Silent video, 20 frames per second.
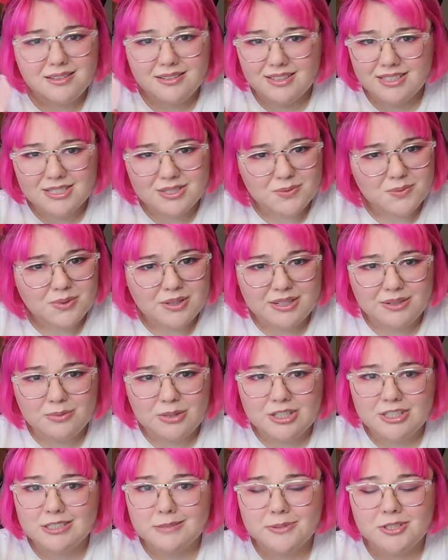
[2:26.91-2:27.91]
This one
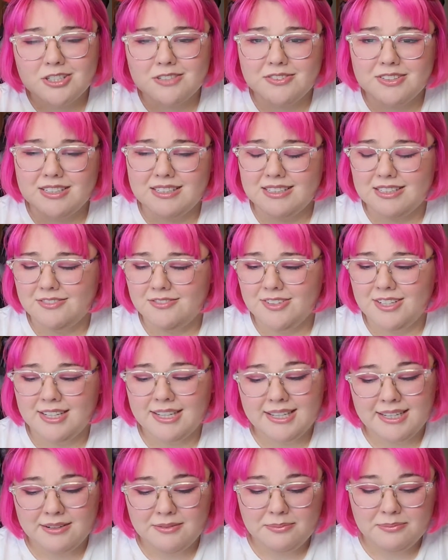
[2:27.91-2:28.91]
works perfectly
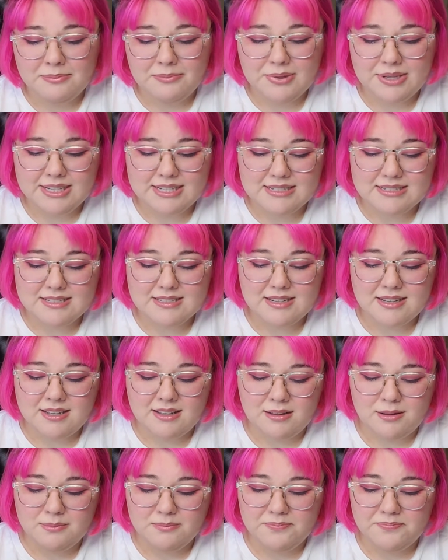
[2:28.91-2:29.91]
fine, but
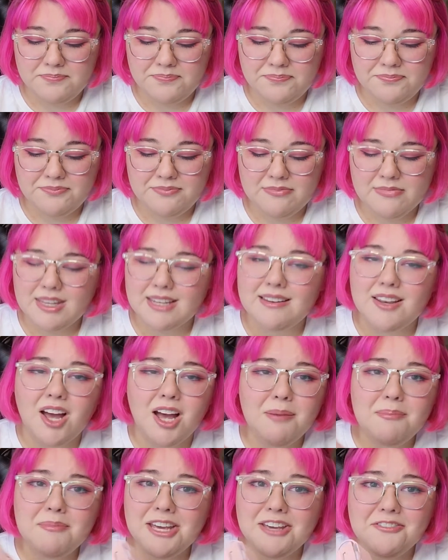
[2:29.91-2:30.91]

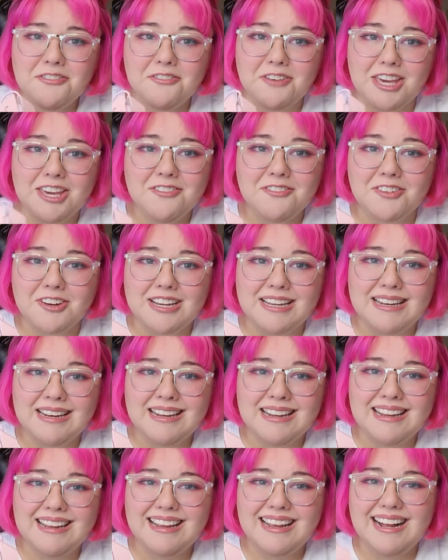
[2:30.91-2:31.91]
not my favorite
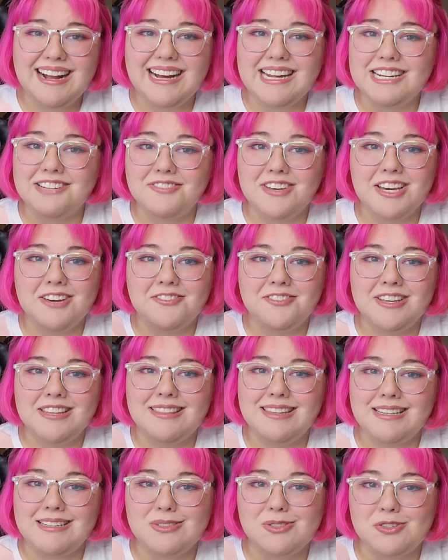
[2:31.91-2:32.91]
out of
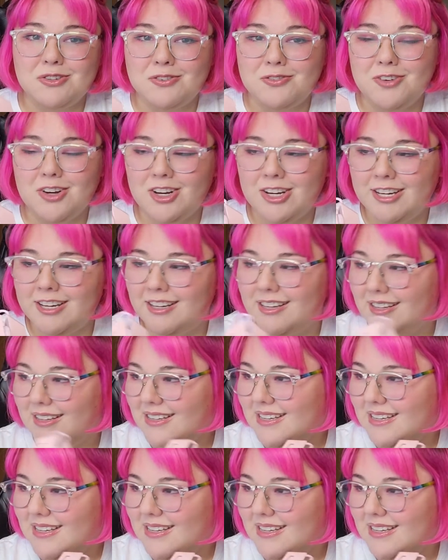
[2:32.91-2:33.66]
everything so far.